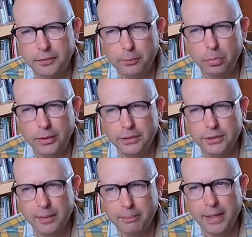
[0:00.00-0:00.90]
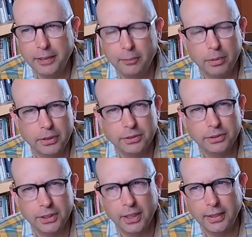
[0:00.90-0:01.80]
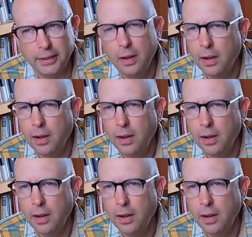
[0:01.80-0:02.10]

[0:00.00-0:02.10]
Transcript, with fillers: viewpoints that make up our society.